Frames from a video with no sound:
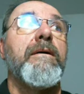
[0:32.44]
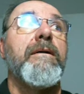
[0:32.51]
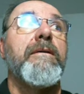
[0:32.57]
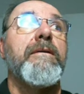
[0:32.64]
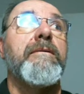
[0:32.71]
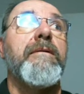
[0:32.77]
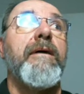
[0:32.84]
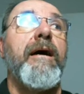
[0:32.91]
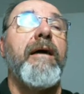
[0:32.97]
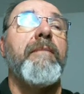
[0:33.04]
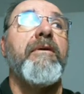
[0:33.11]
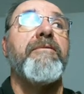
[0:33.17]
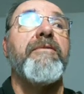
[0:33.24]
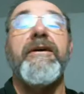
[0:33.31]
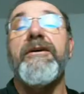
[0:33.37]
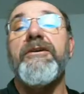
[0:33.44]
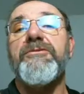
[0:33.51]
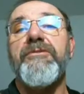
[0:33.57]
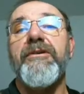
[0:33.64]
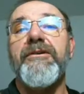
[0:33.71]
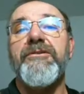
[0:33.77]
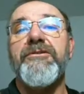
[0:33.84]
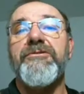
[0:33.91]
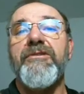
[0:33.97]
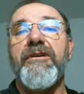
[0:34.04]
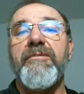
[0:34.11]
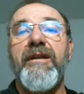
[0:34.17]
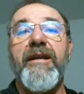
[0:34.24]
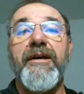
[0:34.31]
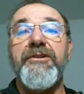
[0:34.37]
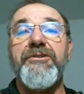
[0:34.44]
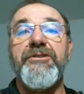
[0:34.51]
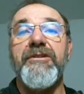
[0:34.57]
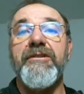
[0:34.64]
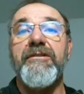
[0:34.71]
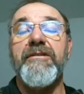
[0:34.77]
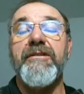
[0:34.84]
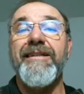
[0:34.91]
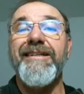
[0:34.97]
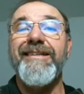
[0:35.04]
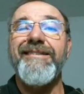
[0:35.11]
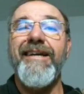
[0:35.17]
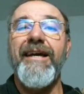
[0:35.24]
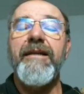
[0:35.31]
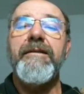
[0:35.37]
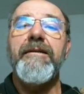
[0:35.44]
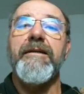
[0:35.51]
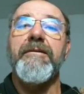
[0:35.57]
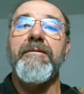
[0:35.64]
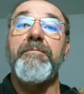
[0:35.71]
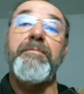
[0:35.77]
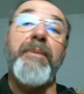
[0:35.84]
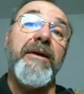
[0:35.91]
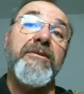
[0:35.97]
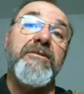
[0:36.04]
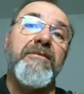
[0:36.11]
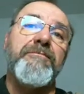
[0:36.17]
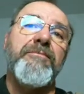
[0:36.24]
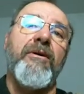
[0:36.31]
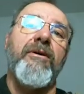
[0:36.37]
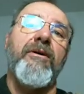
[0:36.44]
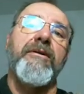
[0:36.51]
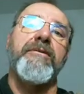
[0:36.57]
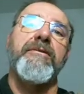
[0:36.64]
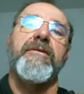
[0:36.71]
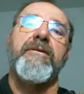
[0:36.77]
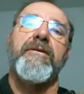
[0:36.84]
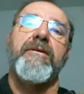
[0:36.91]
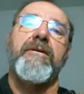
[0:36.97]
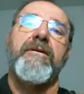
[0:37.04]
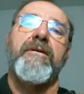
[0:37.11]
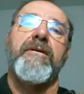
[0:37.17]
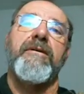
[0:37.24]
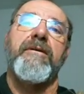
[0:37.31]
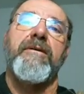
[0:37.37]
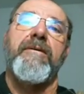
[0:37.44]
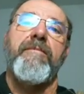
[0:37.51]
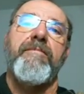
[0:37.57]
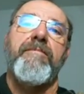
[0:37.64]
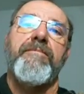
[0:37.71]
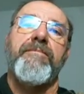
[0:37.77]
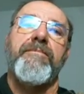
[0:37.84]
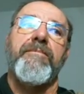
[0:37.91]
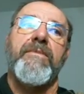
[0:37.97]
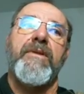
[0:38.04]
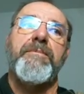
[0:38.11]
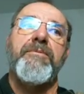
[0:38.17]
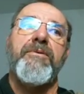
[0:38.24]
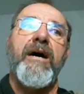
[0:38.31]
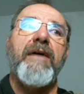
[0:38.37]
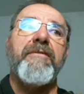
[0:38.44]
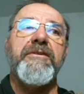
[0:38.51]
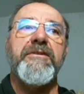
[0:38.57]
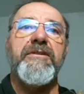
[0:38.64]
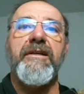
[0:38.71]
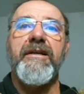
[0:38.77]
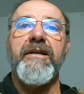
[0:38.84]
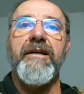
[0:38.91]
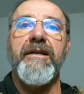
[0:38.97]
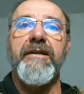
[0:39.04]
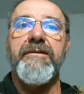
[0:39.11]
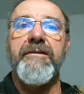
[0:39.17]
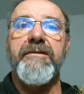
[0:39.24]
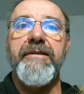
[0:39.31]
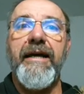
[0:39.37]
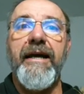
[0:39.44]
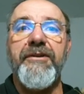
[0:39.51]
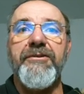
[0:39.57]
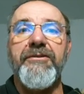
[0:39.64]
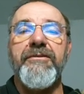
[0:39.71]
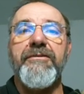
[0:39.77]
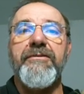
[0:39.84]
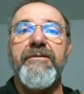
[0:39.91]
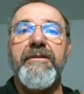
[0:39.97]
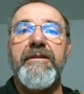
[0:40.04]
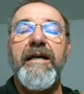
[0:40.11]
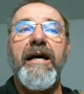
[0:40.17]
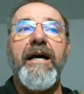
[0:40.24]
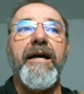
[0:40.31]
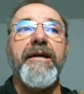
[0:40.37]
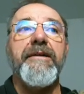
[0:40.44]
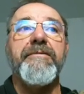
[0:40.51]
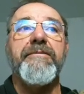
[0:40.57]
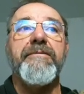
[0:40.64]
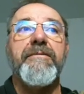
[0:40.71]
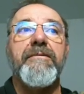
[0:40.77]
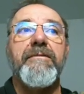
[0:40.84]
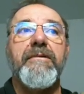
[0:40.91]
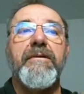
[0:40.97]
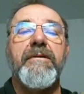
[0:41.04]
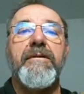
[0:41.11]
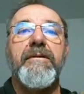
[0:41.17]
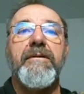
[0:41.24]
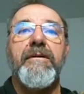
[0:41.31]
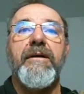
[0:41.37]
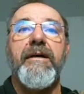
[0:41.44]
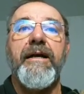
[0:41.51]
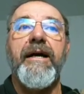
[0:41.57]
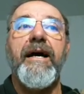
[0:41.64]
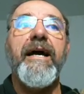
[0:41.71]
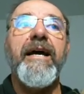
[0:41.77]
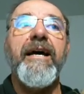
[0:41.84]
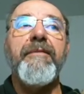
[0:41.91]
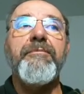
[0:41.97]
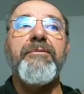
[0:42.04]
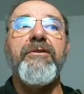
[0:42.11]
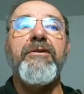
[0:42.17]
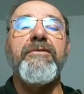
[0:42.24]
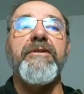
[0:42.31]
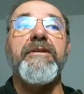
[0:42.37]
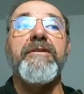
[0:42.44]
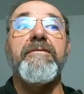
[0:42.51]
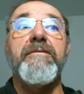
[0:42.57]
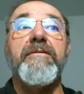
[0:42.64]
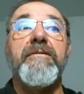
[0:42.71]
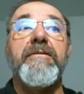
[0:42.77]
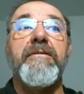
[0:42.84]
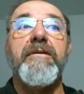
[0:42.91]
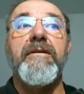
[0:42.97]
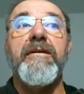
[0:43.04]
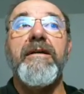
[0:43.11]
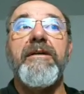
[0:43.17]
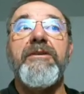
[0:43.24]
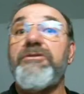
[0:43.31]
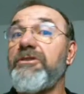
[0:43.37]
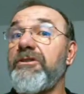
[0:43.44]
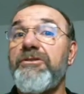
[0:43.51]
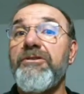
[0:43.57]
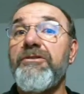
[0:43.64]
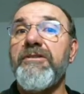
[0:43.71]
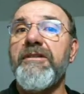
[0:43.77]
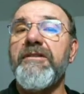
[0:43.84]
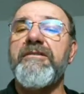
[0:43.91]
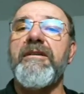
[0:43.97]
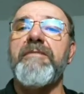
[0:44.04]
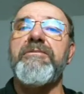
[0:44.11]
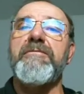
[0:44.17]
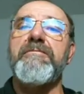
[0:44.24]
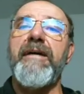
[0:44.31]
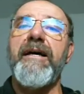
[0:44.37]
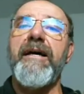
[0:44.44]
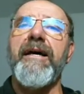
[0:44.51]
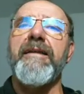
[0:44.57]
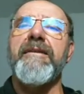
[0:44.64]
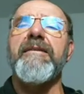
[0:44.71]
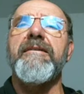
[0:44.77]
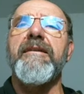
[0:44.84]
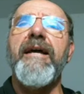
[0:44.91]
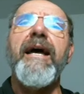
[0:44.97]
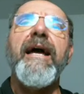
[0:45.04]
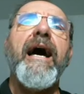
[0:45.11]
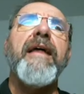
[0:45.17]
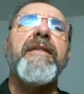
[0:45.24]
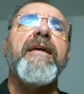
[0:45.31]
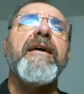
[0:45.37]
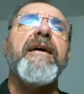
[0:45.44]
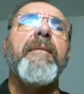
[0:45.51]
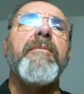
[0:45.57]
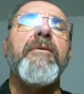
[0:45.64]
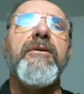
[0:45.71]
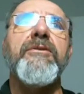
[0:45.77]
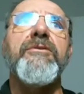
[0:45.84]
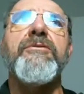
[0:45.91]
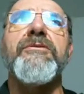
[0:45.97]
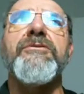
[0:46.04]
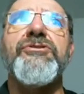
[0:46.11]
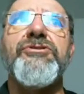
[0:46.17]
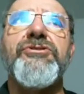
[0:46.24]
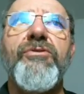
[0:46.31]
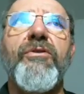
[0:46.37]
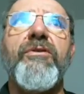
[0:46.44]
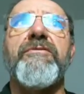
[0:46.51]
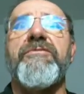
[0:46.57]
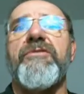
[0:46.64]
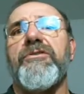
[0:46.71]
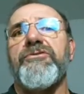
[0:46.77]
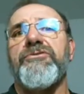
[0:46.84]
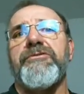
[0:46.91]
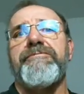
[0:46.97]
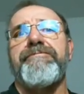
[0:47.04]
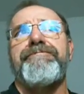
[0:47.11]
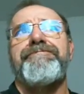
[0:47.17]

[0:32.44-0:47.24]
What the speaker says: the time of Israel's tribulation is ended based upon the prophecy in Daniel 9. And I have proven, it's just using simple math, and today I think I'm going to do a short version